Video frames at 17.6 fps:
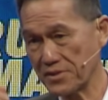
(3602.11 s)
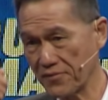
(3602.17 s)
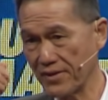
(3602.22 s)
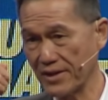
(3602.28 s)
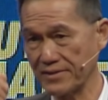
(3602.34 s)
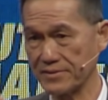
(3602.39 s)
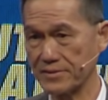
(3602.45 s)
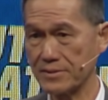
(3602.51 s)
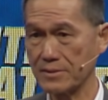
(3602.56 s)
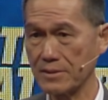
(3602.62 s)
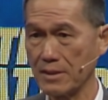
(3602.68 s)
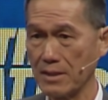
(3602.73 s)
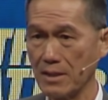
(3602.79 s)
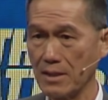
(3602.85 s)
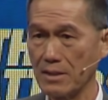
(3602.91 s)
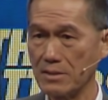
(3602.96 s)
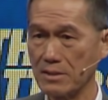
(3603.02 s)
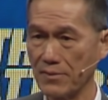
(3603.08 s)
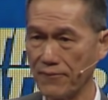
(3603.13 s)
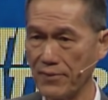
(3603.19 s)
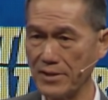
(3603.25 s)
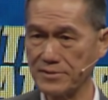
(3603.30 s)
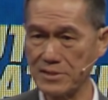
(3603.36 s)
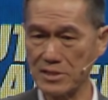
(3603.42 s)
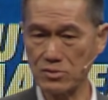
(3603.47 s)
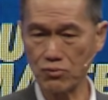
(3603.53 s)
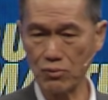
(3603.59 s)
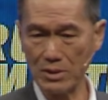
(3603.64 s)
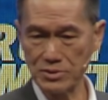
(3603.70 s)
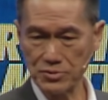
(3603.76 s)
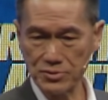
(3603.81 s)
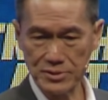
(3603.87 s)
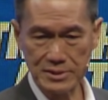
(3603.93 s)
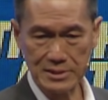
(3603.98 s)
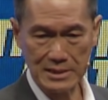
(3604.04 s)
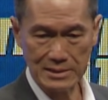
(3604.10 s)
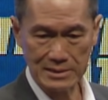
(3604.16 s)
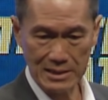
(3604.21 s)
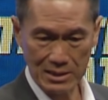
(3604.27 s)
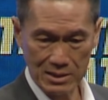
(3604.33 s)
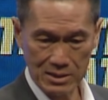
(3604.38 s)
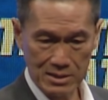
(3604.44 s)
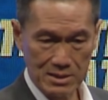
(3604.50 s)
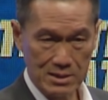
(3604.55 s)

revenge? Revenge is once you see the